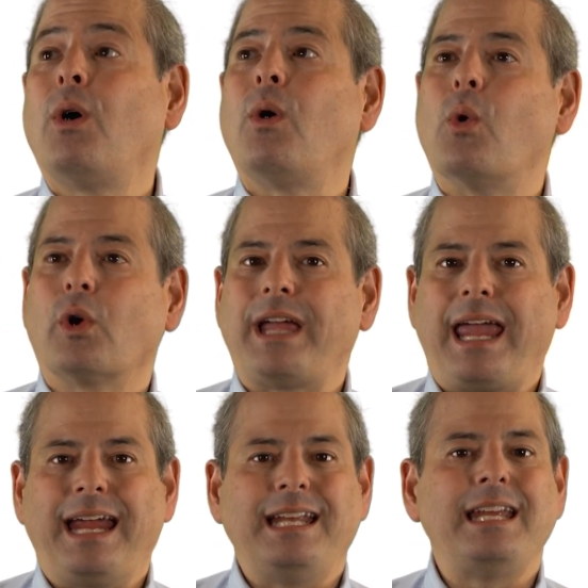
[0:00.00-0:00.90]
or
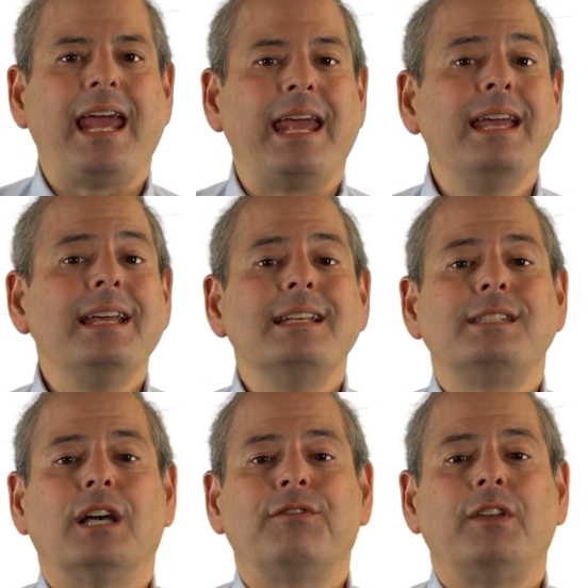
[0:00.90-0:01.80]
ADA,
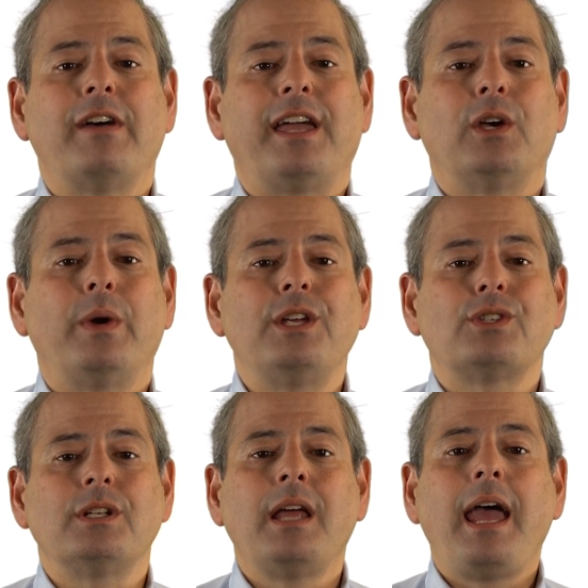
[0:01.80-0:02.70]

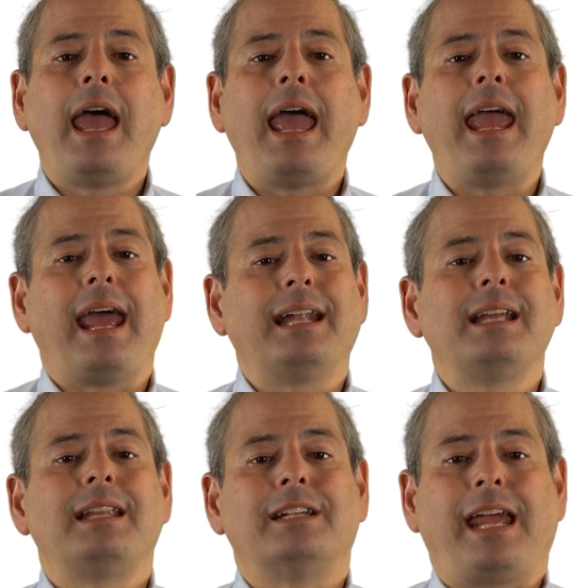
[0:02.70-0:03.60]
self-evaluation and
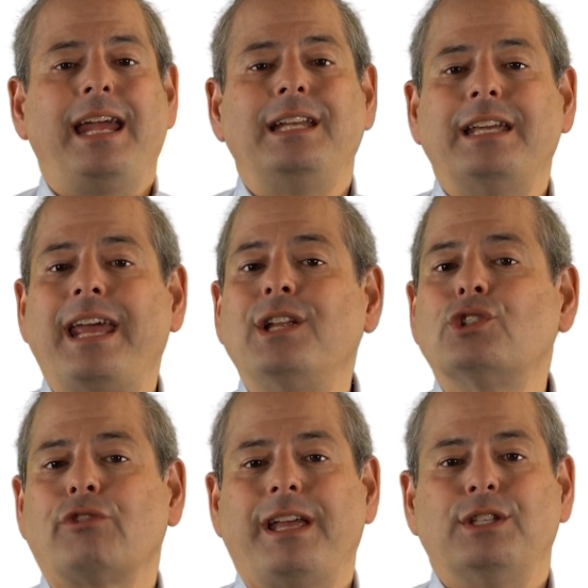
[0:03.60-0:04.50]
their ADA
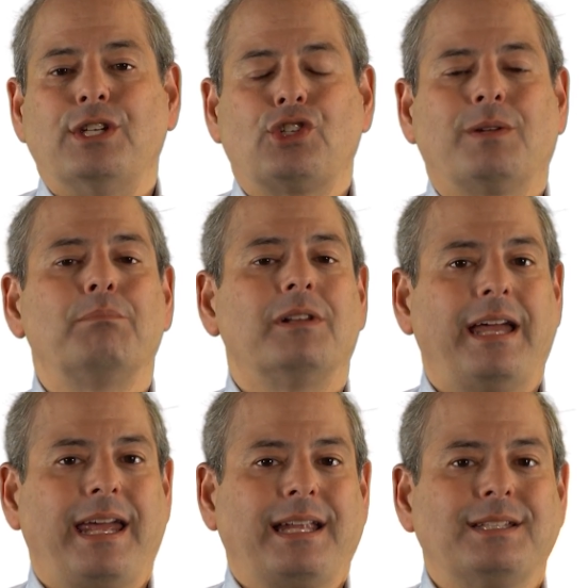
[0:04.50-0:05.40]
transition
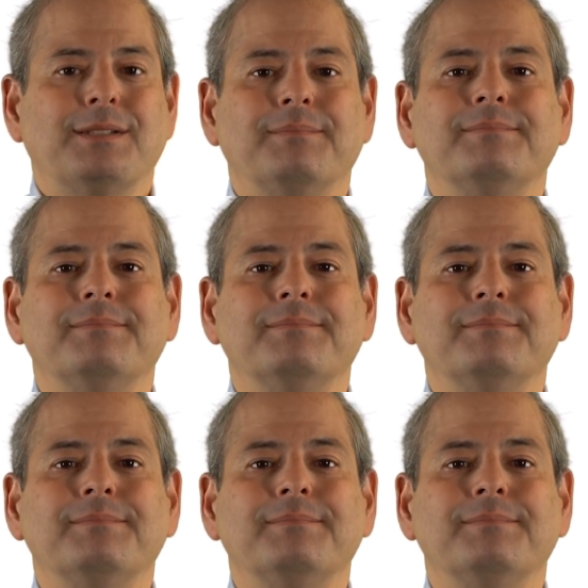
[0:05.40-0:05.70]
plans.